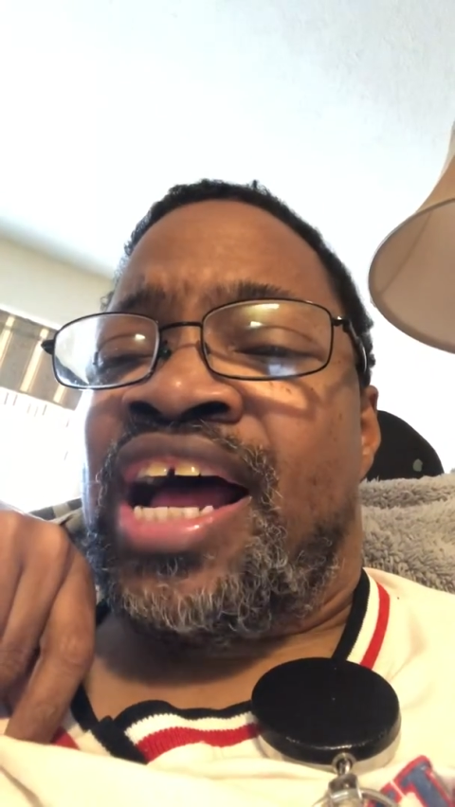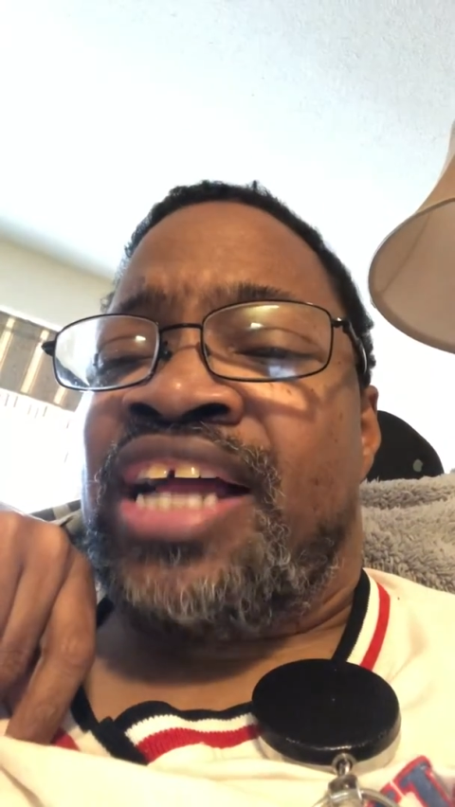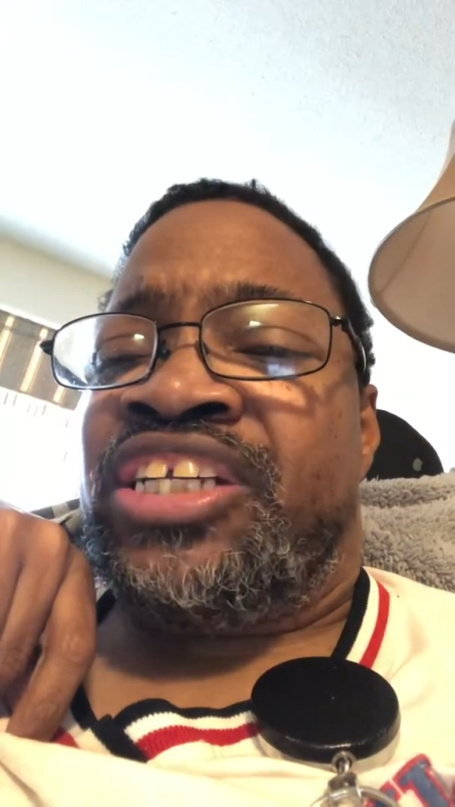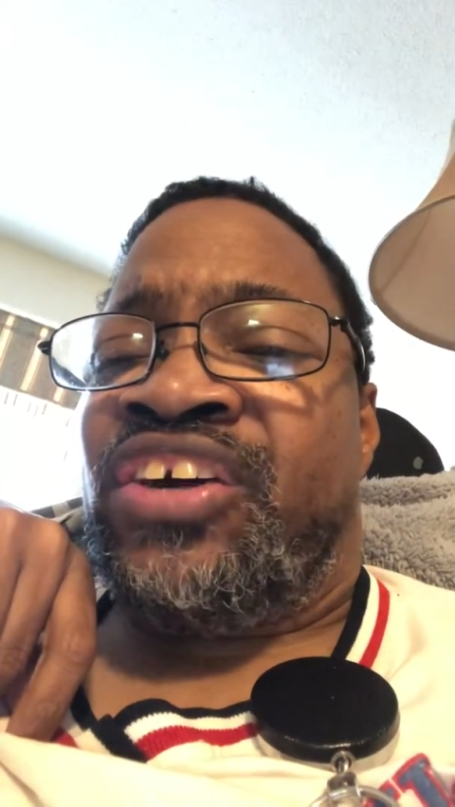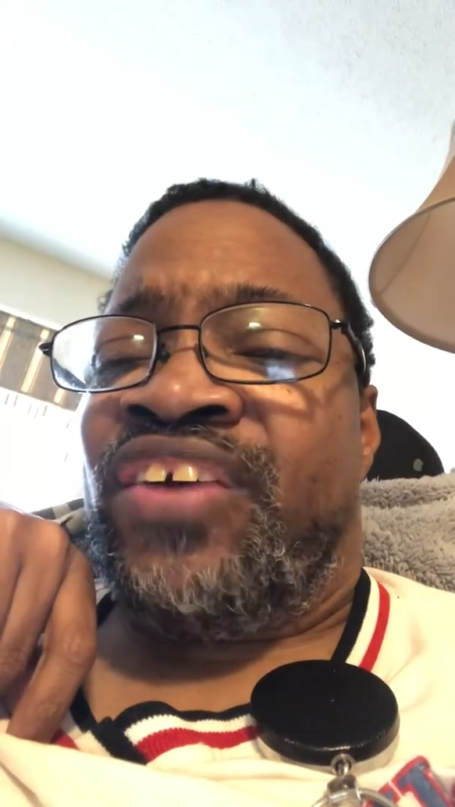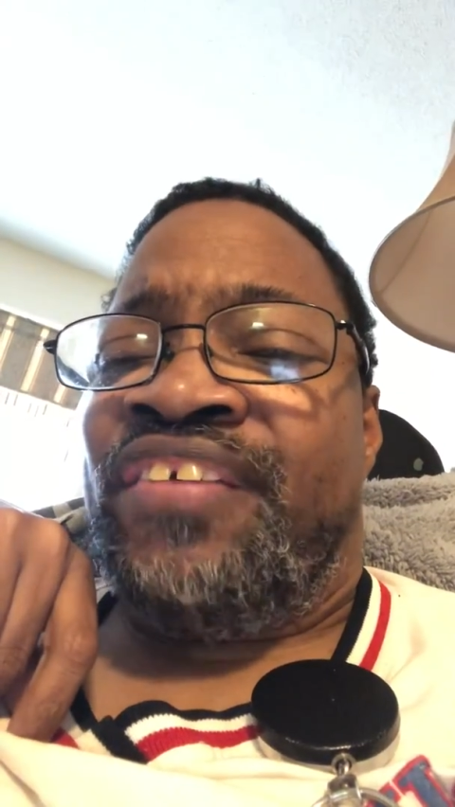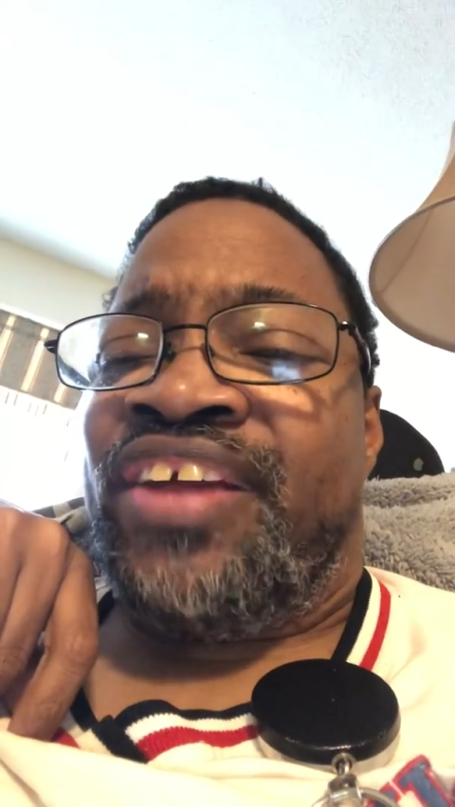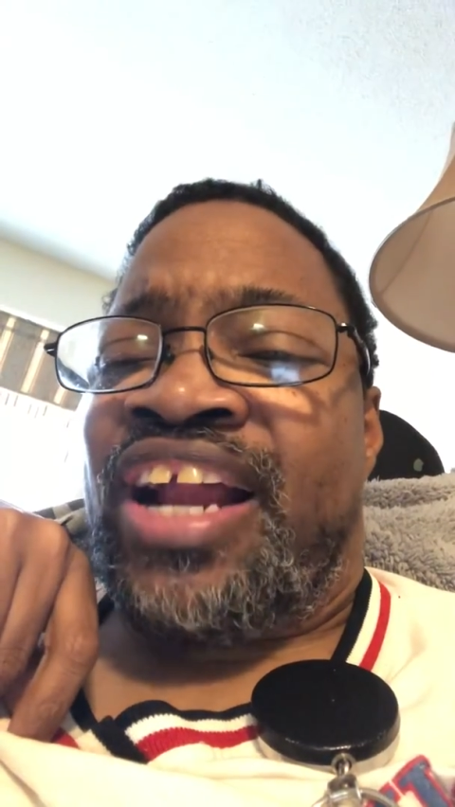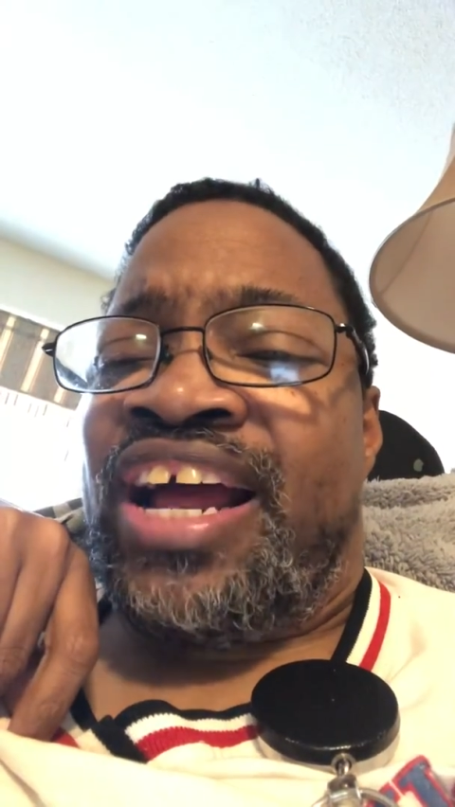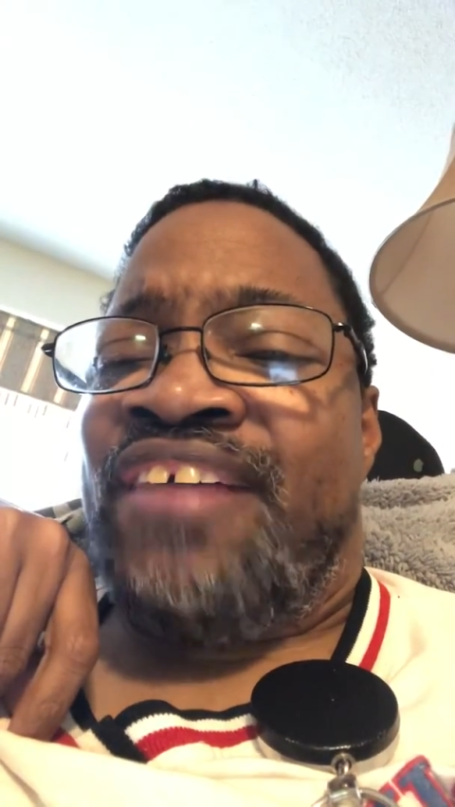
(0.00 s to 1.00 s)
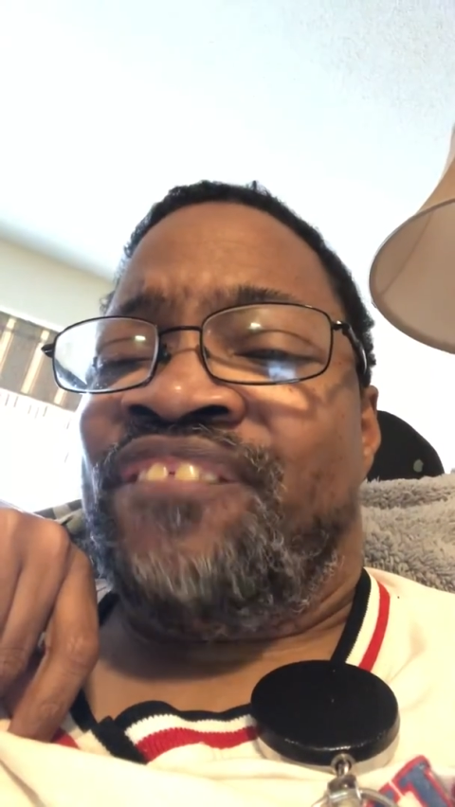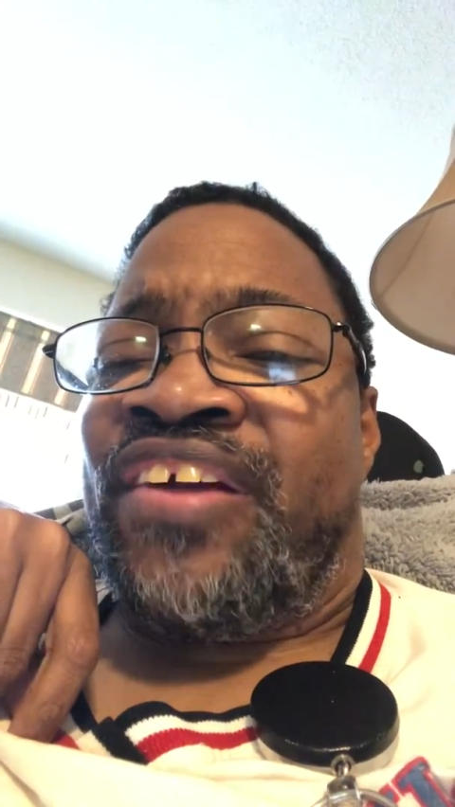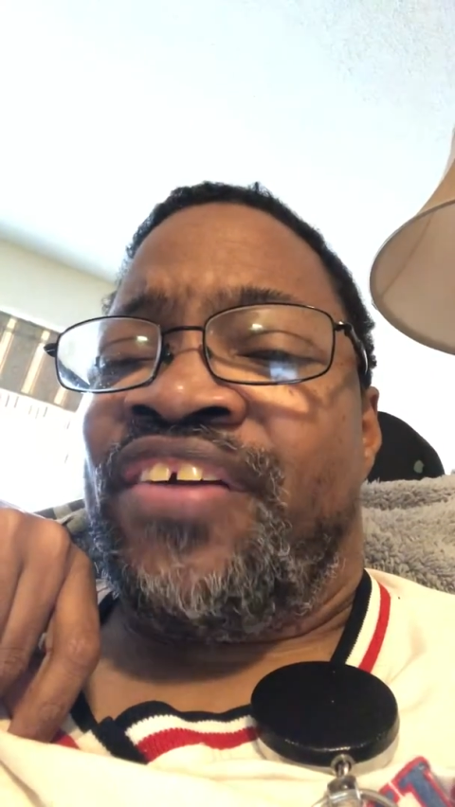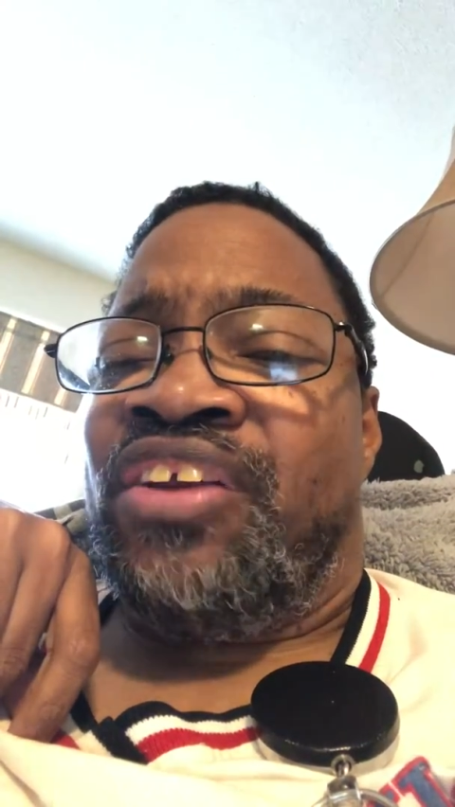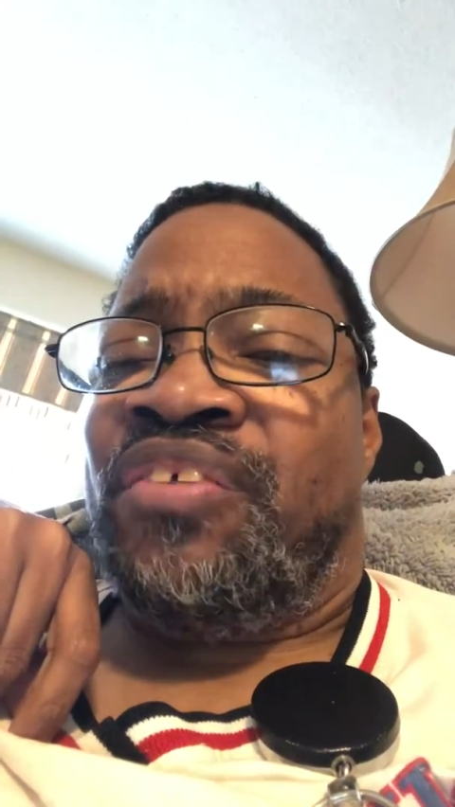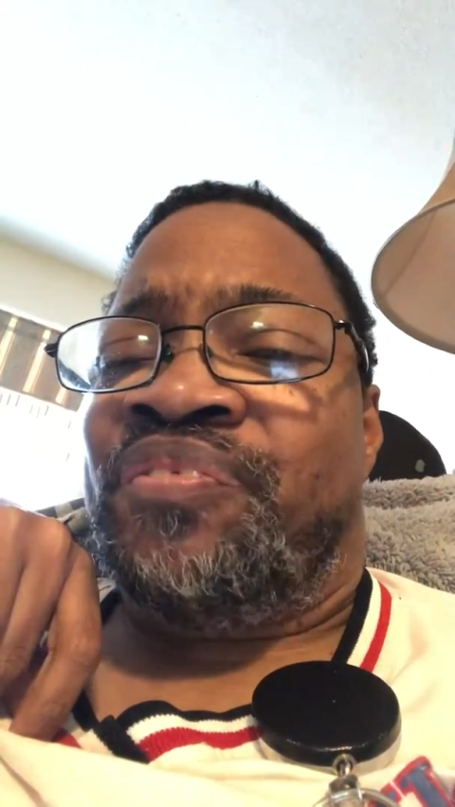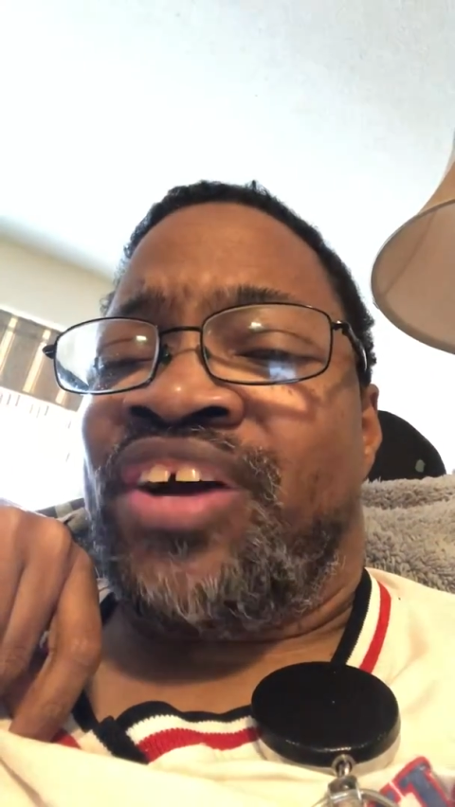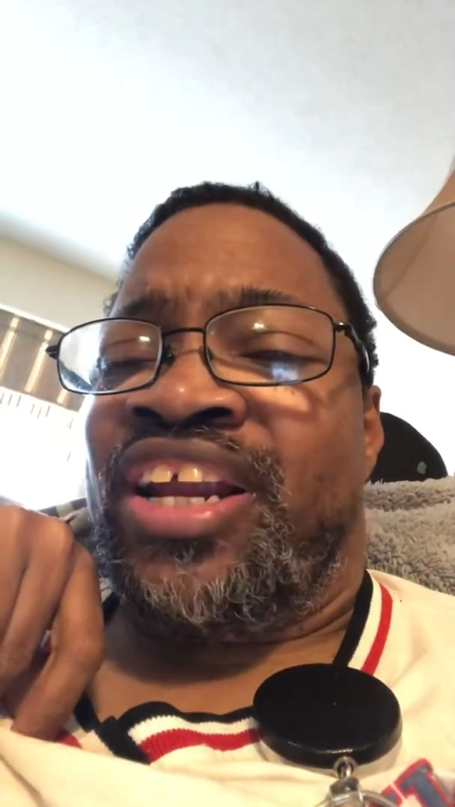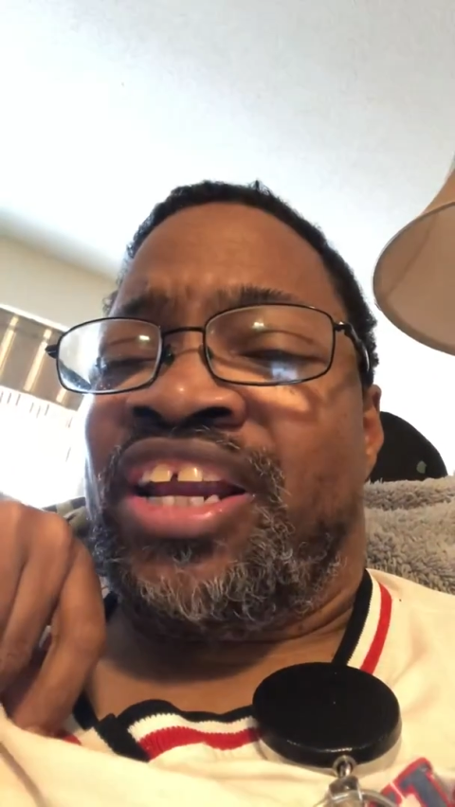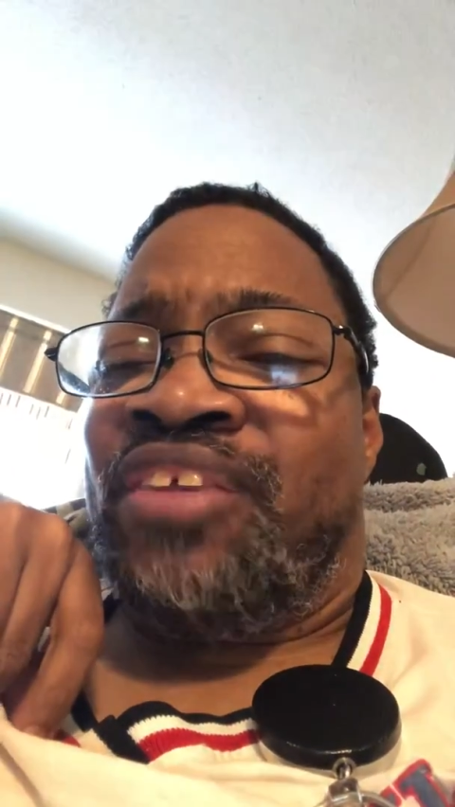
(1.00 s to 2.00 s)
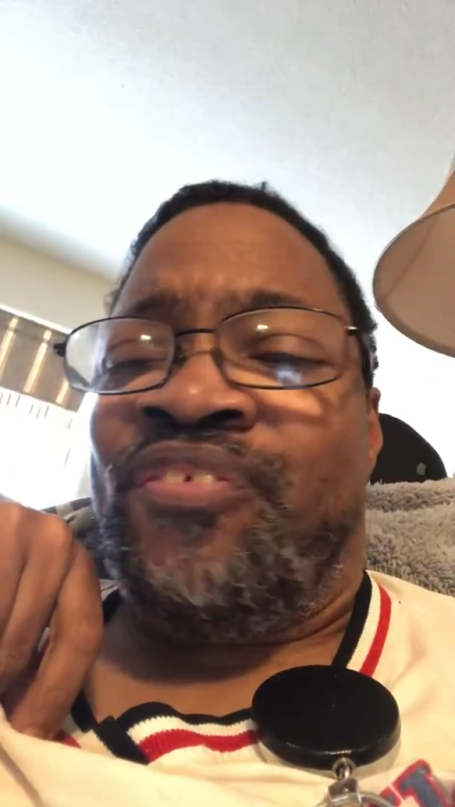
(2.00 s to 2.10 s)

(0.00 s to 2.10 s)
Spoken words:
I told him that I had very little funding